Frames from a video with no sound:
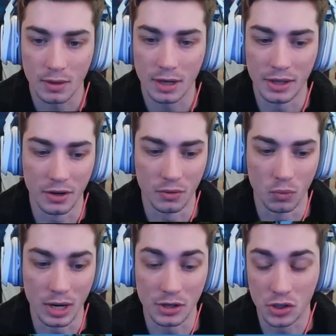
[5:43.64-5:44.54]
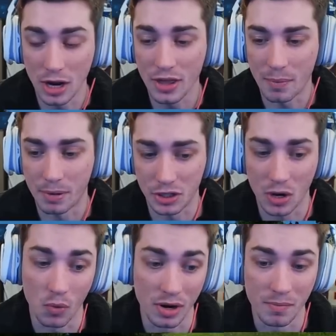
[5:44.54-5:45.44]
And then when I saw that pitch,
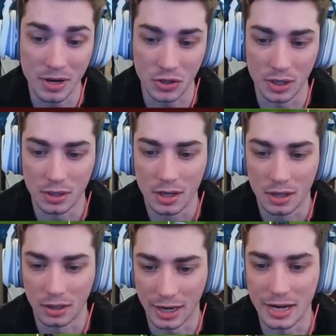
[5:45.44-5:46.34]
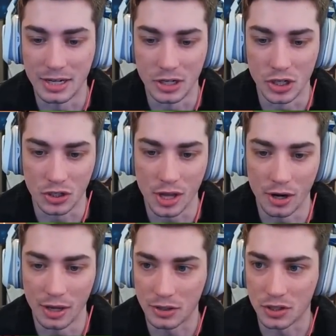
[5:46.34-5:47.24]
I wouldn't miss it like I did just
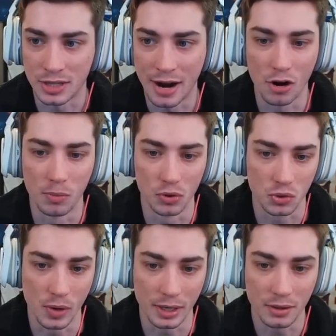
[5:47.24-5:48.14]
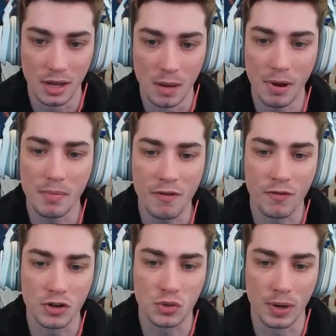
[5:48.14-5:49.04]
there. That's a terrible swing. But my
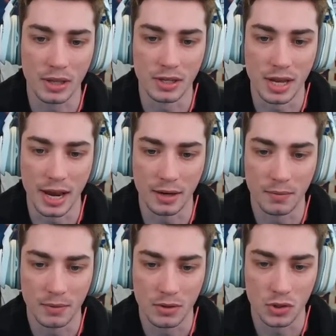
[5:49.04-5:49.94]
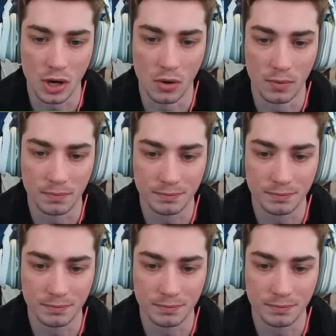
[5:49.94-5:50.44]
first swing of the day, so